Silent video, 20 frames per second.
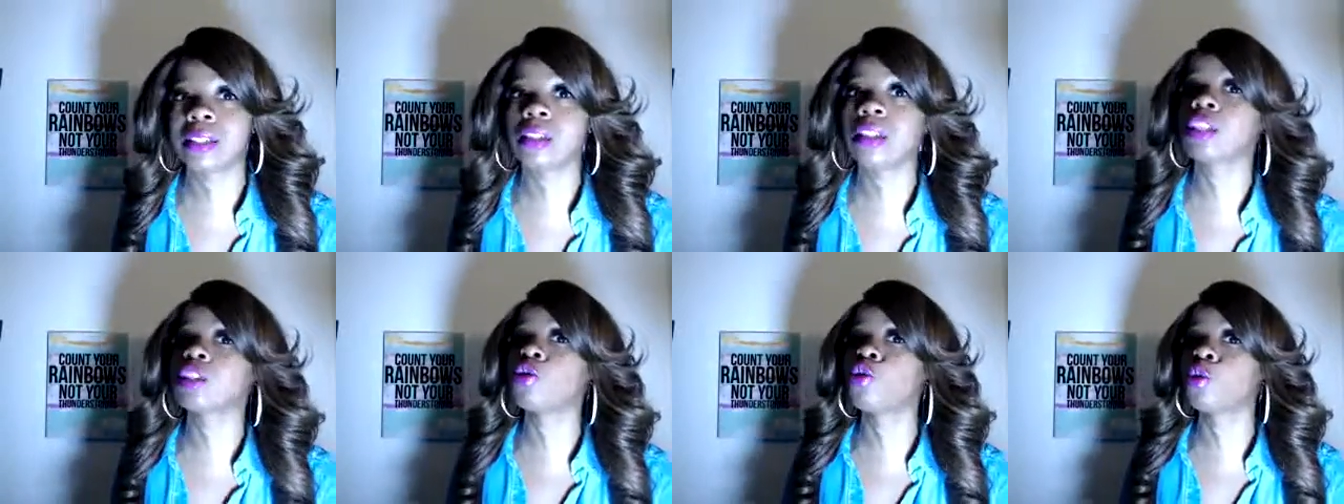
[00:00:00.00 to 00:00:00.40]

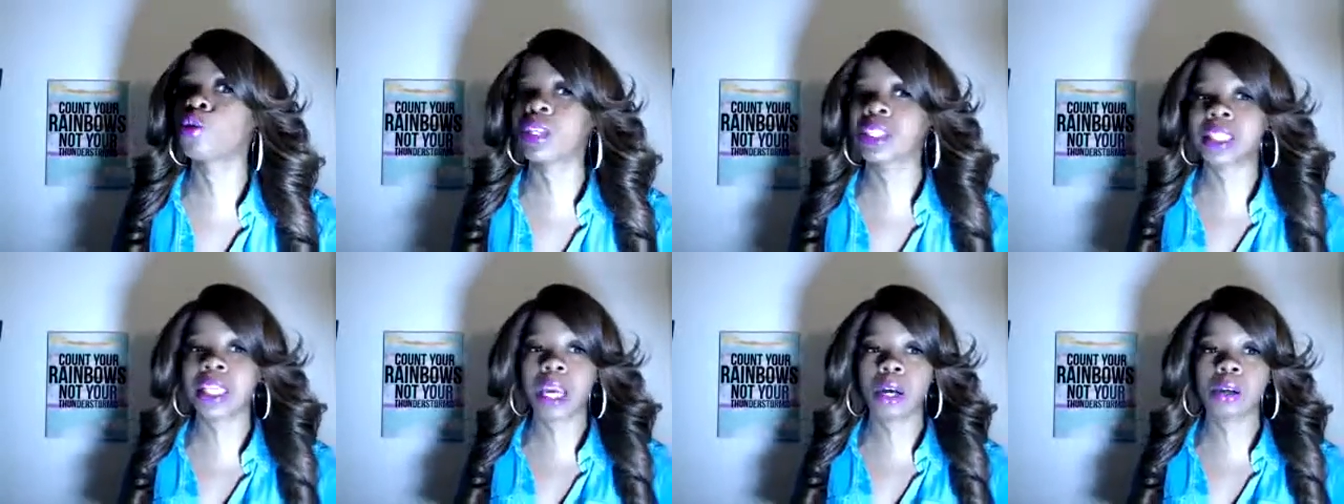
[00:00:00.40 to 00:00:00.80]
you can
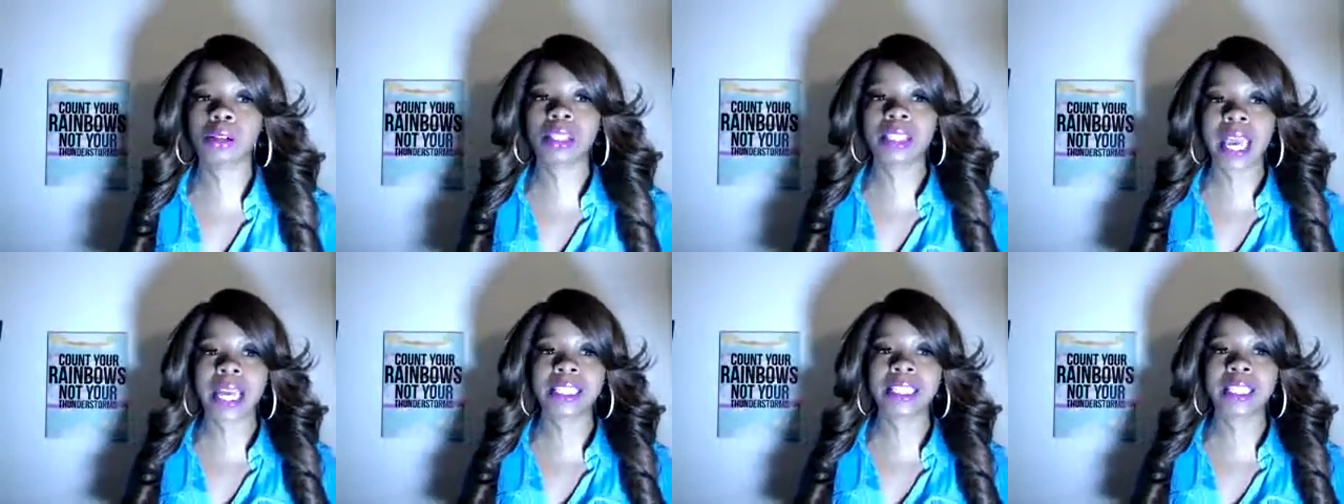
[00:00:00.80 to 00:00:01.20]
tell
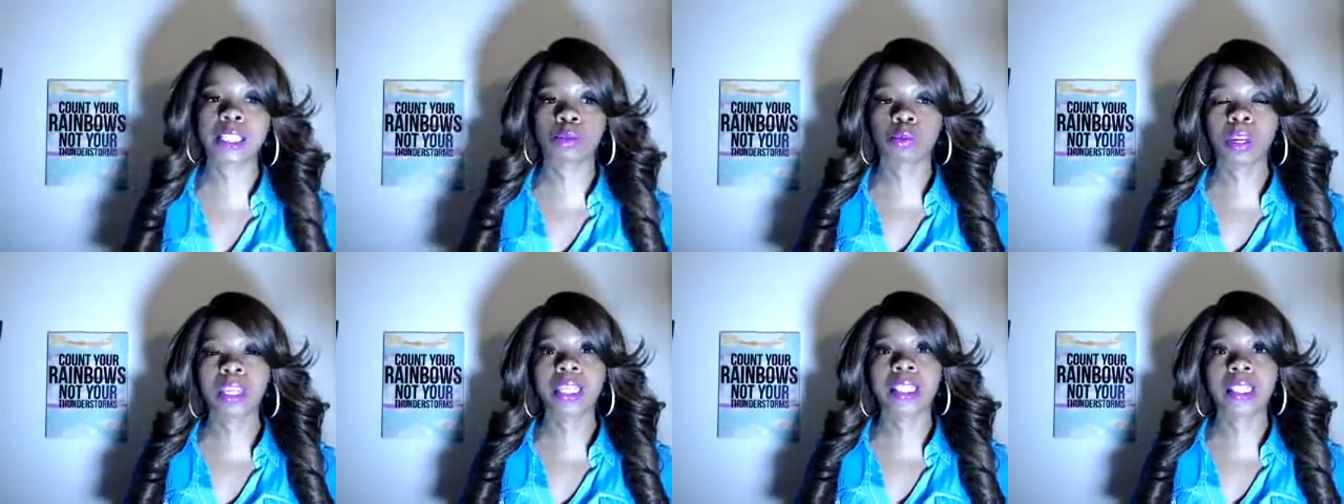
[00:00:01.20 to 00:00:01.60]
Saxe is
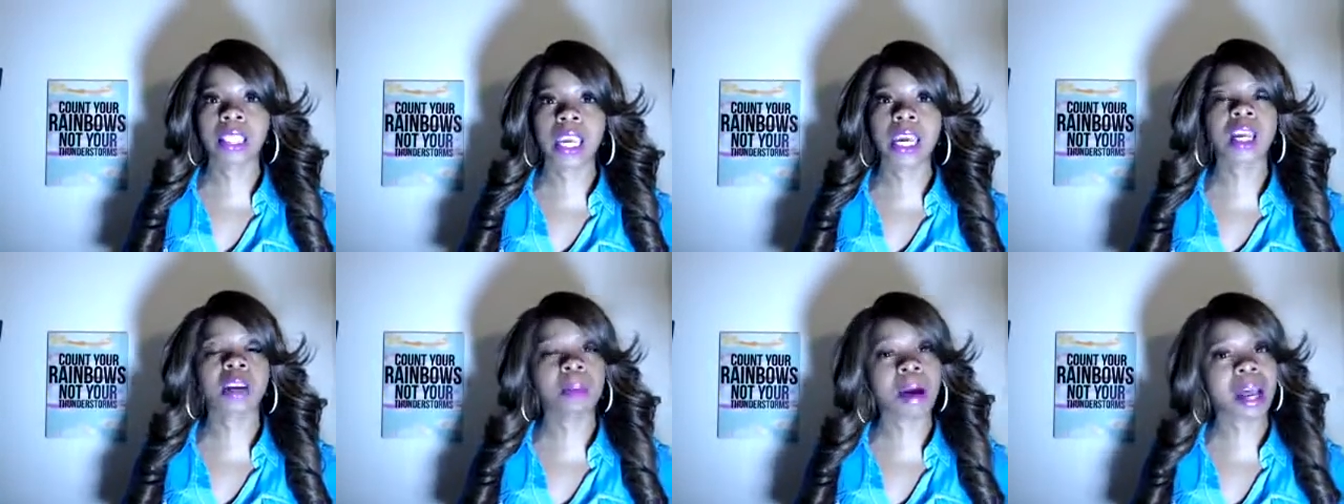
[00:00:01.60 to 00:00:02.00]
really
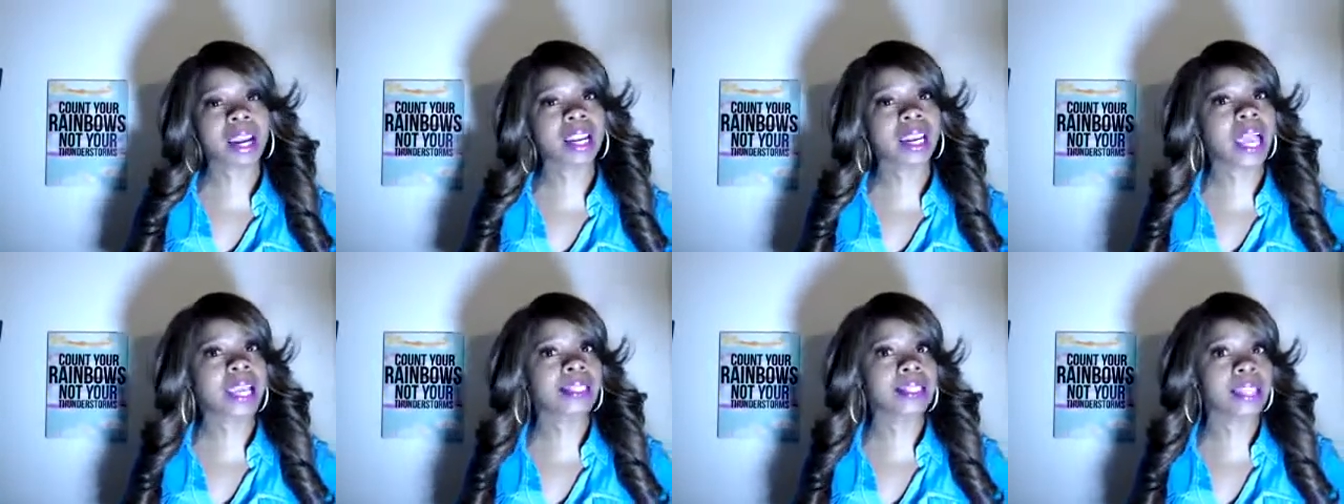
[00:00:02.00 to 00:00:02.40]
thinking about it
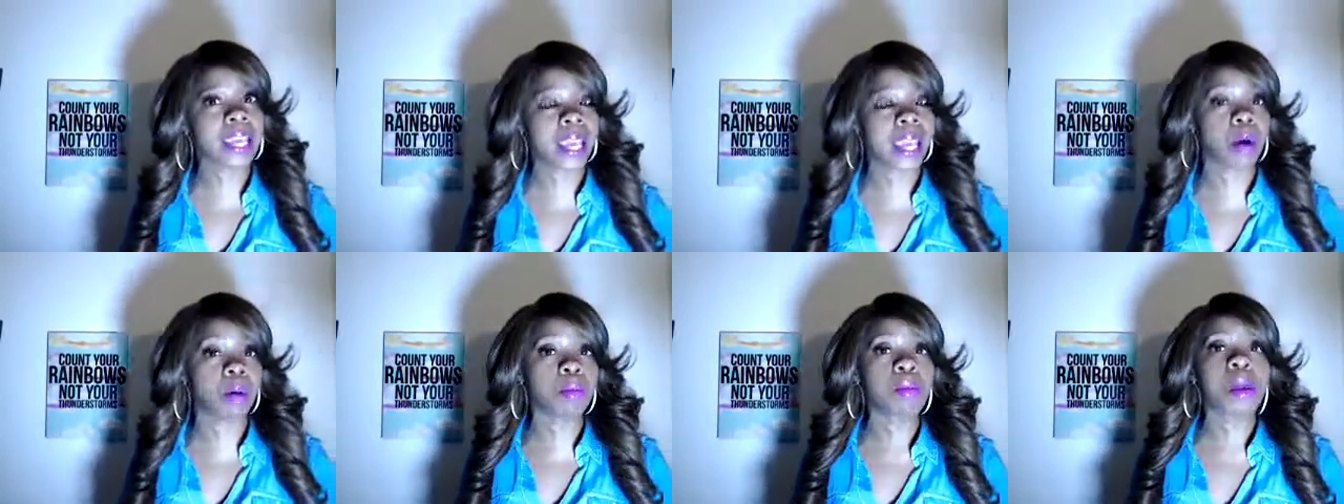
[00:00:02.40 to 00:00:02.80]
like,
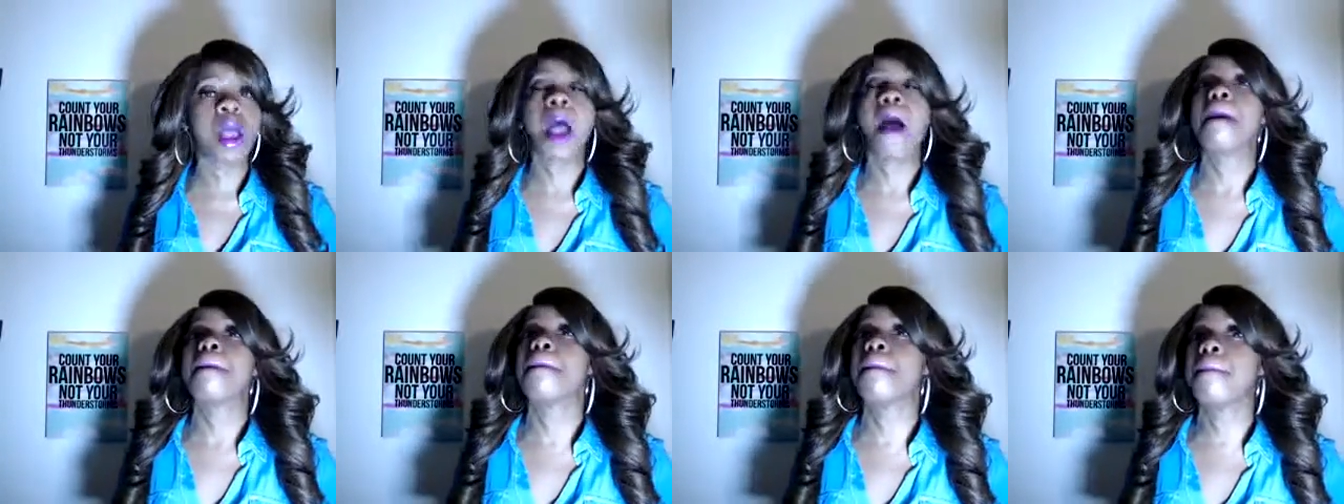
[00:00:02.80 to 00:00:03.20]
damn,
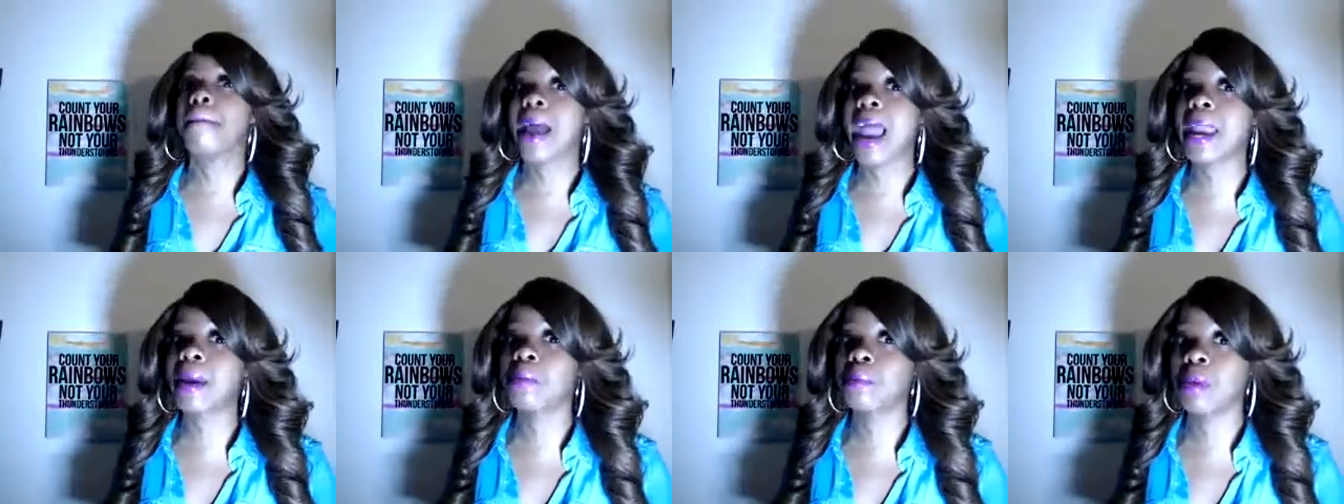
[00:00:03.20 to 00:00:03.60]

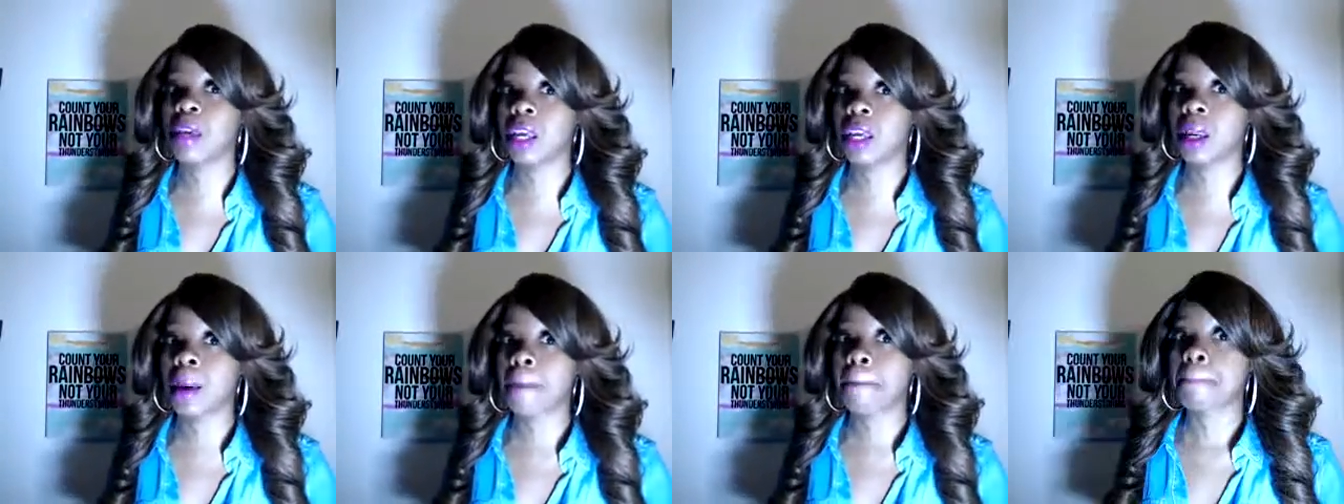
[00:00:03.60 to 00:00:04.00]
maybe,